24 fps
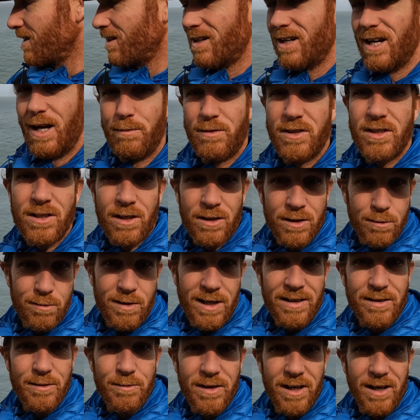Yeah, I'm just on a
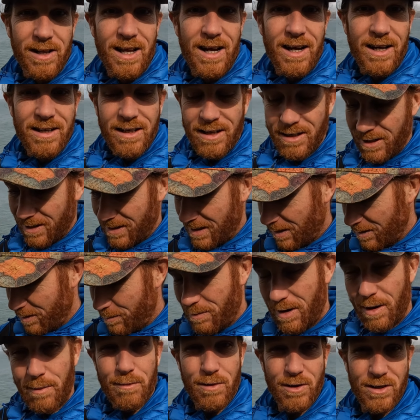random little hike down in
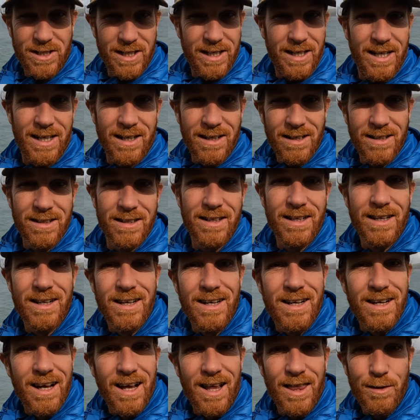Pembrokeshire here
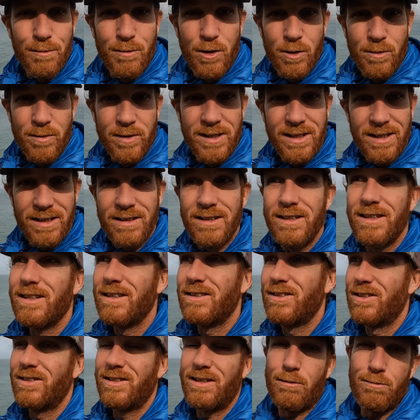at the moment,
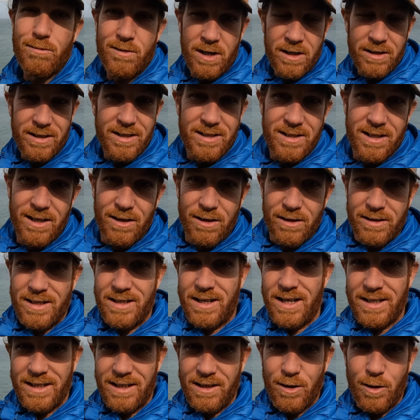just up around this little
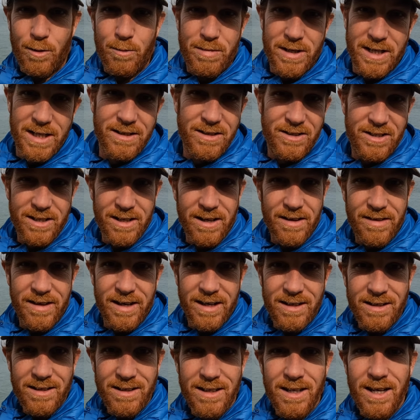tiny little peninsula
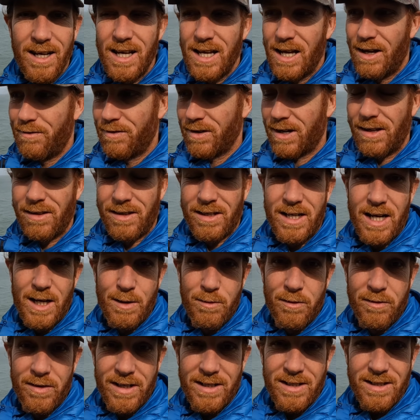thing. I forget the name
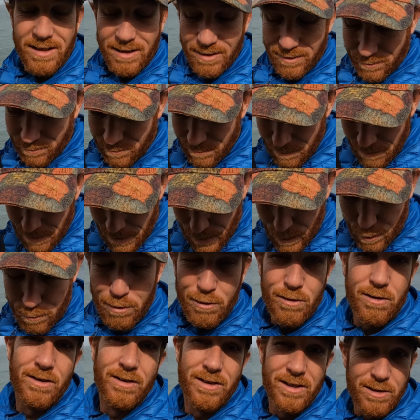of it. I'll
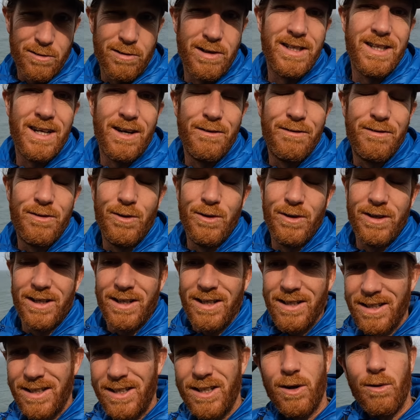put it on the screen now for you.
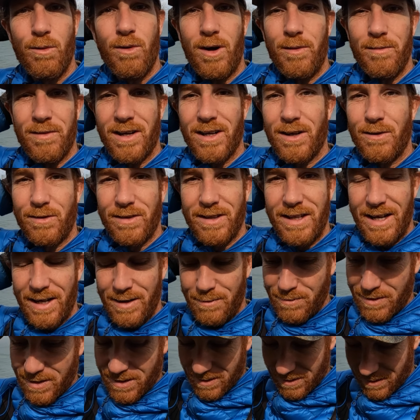You know what I'm like with
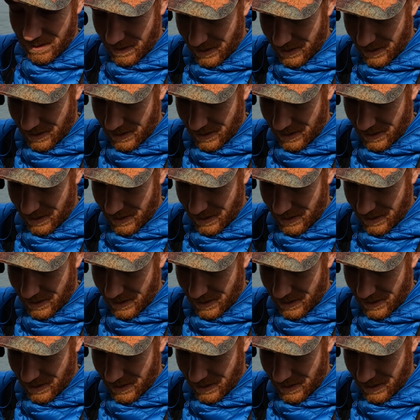names.